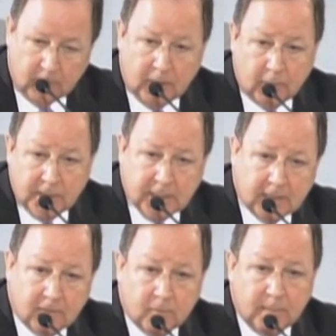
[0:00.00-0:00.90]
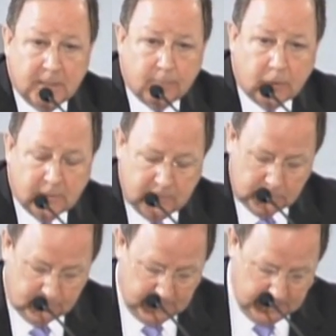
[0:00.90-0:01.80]
Why are we taking so many
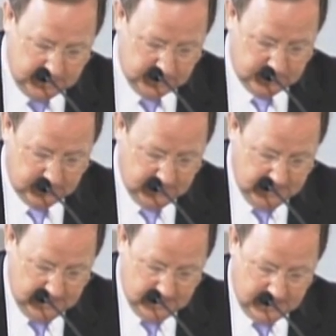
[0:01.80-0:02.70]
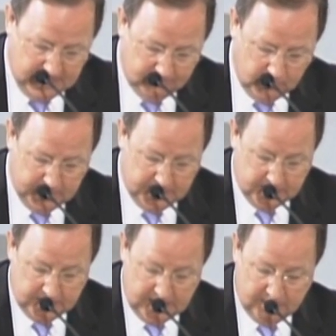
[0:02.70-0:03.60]
presidential vacations? I have run out
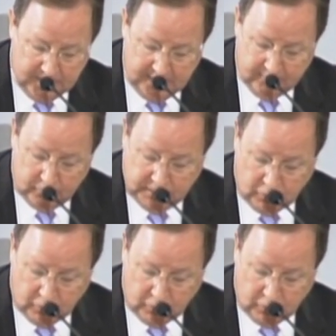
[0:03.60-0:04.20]
of time. I have a